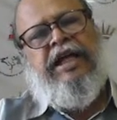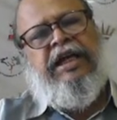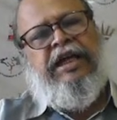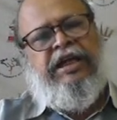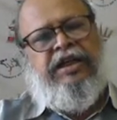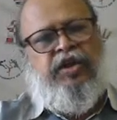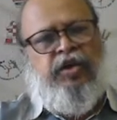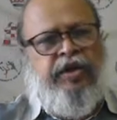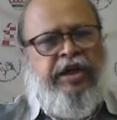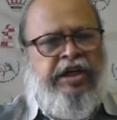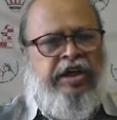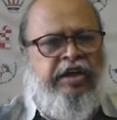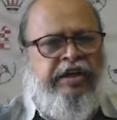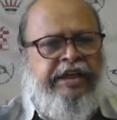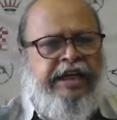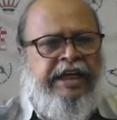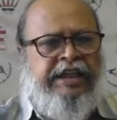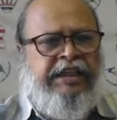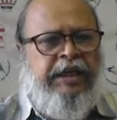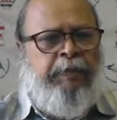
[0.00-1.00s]
You cannot
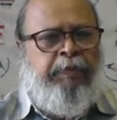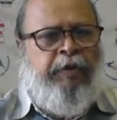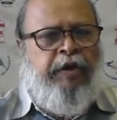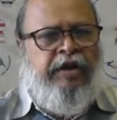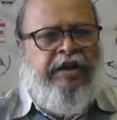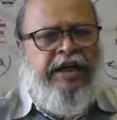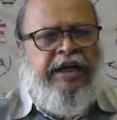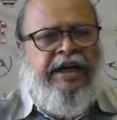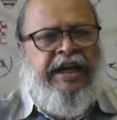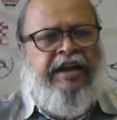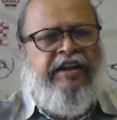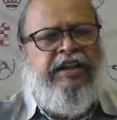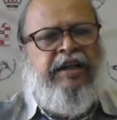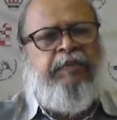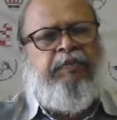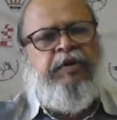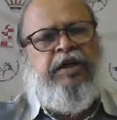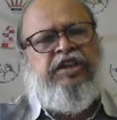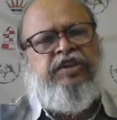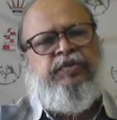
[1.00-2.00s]
take the pawn and another
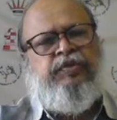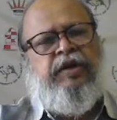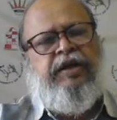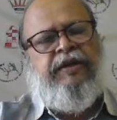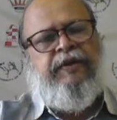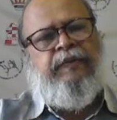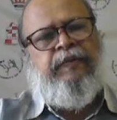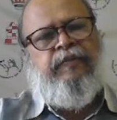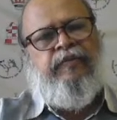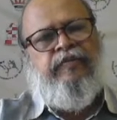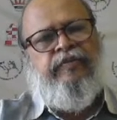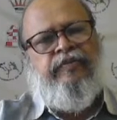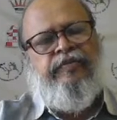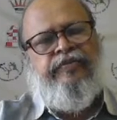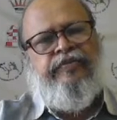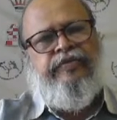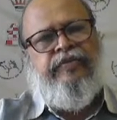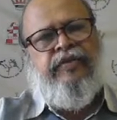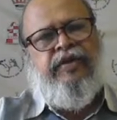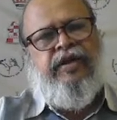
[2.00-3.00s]
pass pawn.
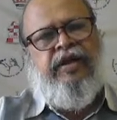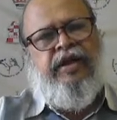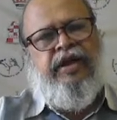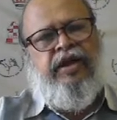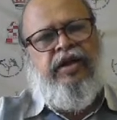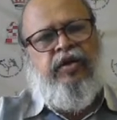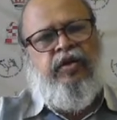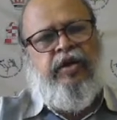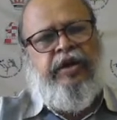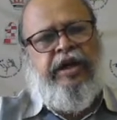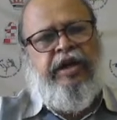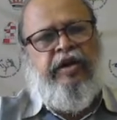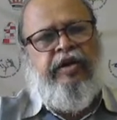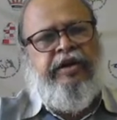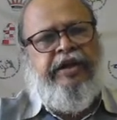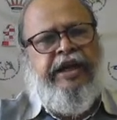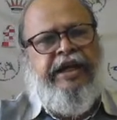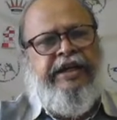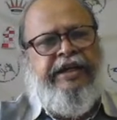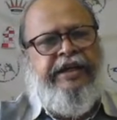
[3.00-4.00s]
You
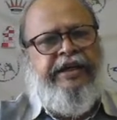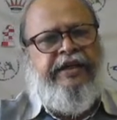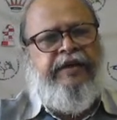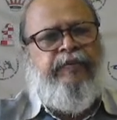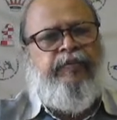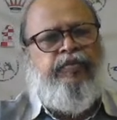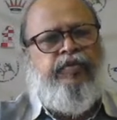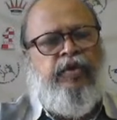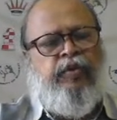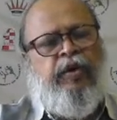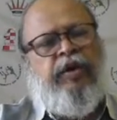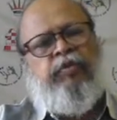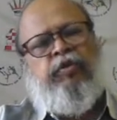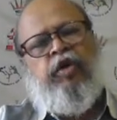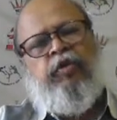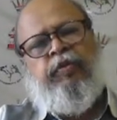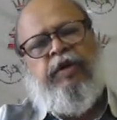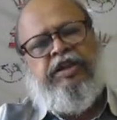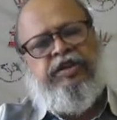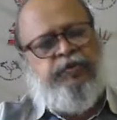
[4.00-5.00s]
cannot take it, one
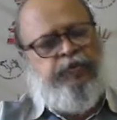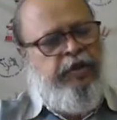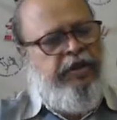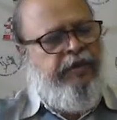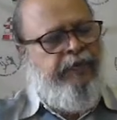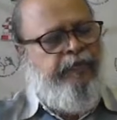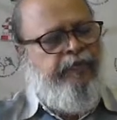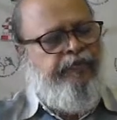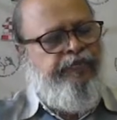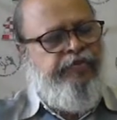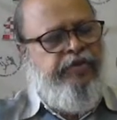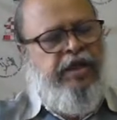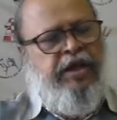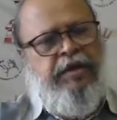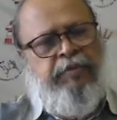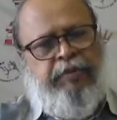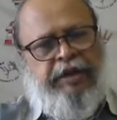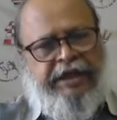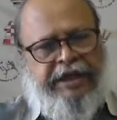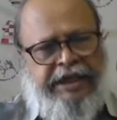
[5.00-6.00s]
more pass pawn.
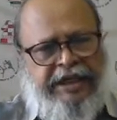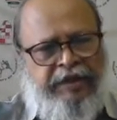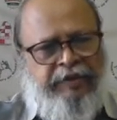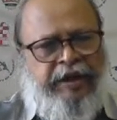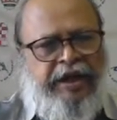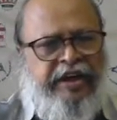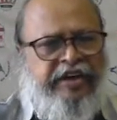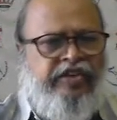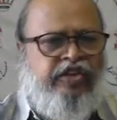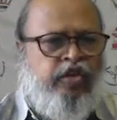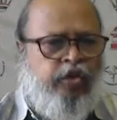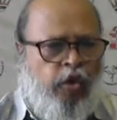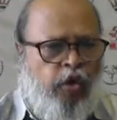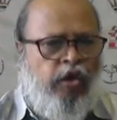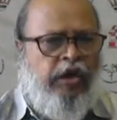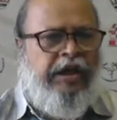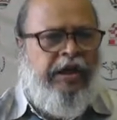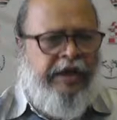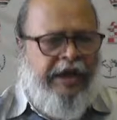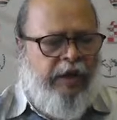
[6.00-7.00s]
But anyway it is
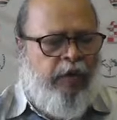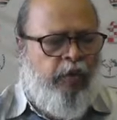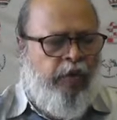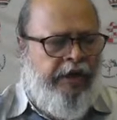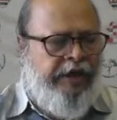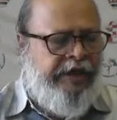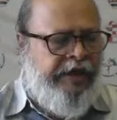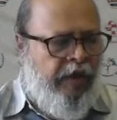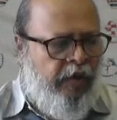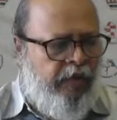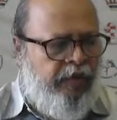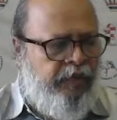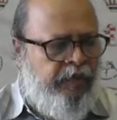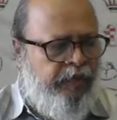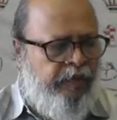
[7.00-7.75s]
slowly going down.